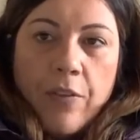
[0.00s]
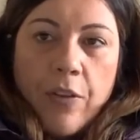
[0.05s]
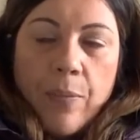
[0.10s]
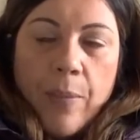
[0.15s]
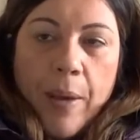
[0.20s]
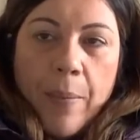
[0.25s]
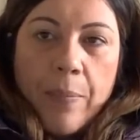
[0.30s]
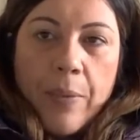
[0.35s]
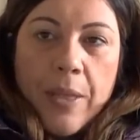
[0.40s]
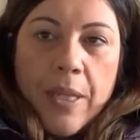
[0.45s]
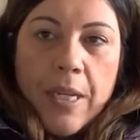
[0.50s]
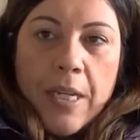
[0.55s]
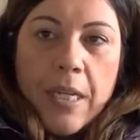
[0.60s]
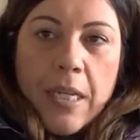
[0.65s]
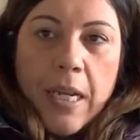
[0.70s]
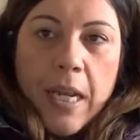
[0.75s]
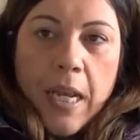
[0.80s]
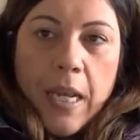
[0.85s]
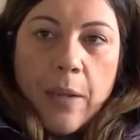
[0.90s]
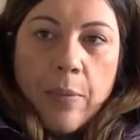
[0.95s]
remember the
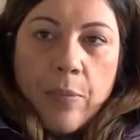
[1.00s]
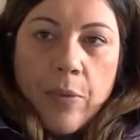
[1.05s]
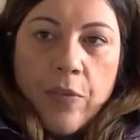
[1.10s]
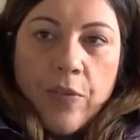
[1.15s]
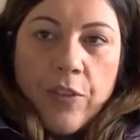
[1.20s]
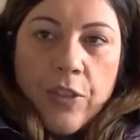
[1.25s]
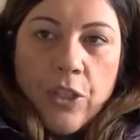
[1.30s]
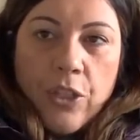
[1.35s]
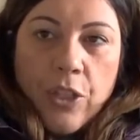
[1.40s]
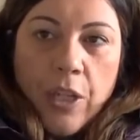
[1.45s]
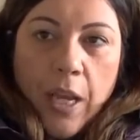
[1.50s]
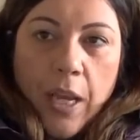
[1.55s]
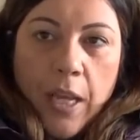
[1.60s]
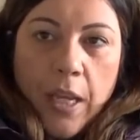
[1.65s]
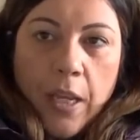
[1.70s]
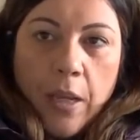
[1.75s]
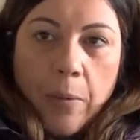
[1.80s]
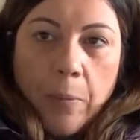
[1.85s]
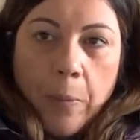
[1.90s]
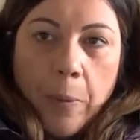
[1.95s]
name of the
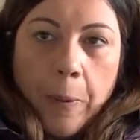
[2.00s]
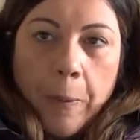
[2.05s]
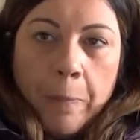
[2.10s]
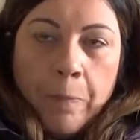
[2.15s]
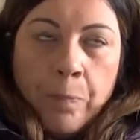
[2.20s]
shape,